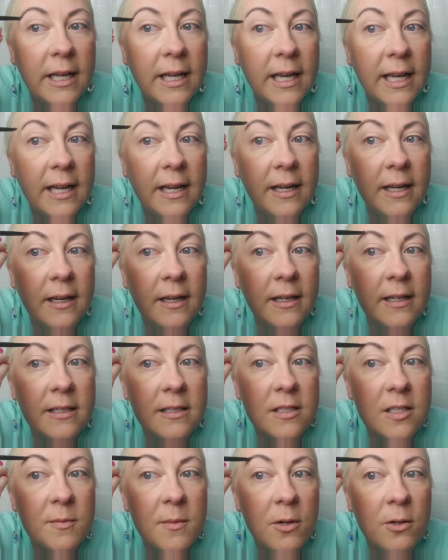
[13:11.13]
And this
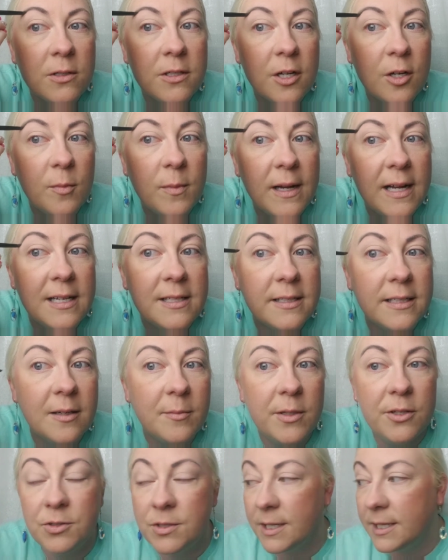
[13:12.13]
smoked topaz that I'm
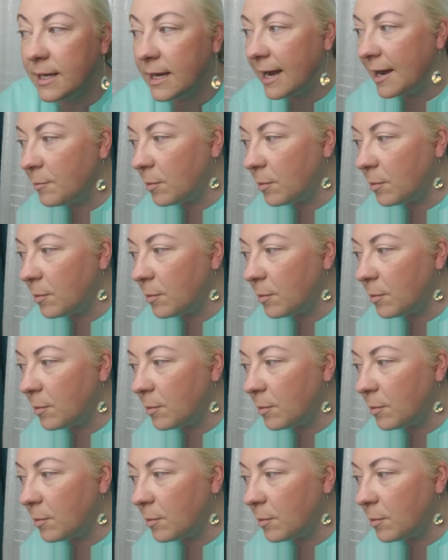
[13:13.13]
using, I'm